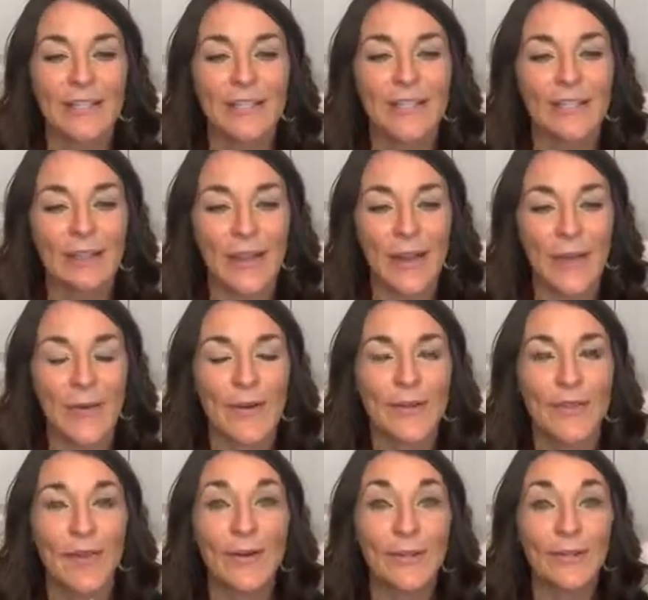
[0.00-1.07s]
So
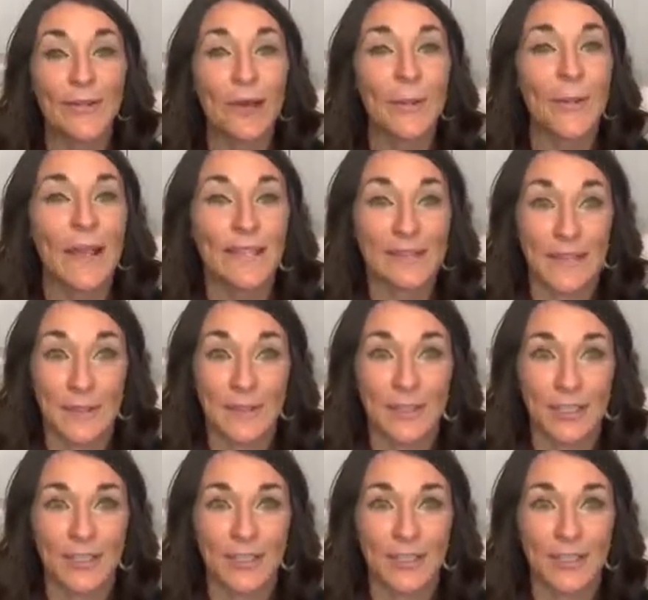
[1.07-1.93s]
those are my tips.